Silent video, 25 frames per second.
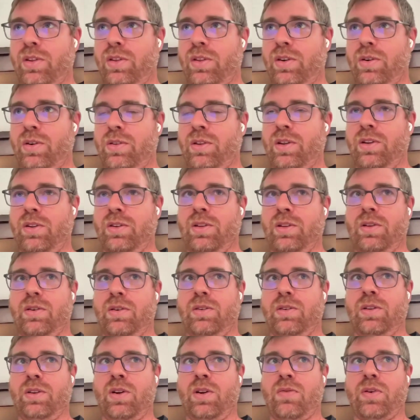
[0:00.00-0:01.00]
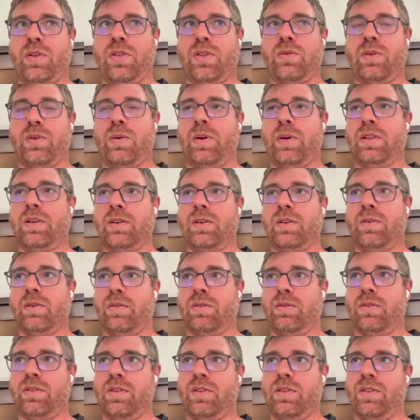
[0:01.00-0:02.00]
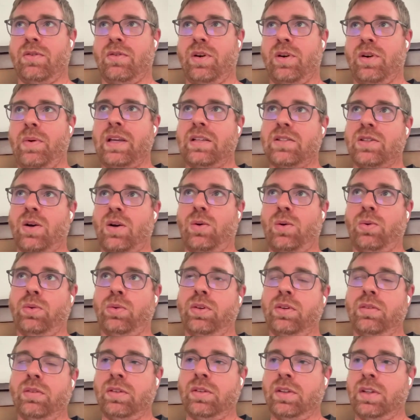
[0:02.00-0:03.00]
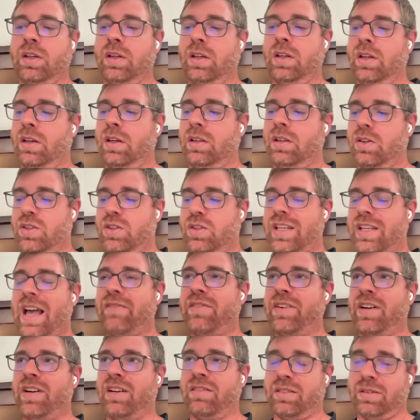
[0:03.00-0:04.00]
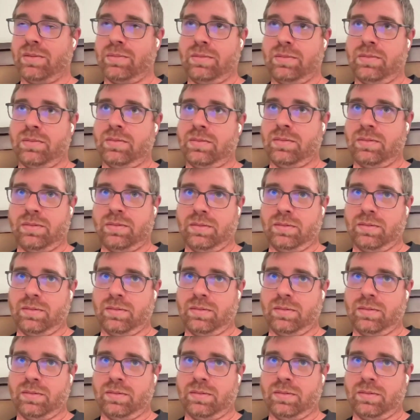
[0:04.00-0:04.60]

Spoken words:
they're a little over 3. They're 3 weeks old. There's 7 of them.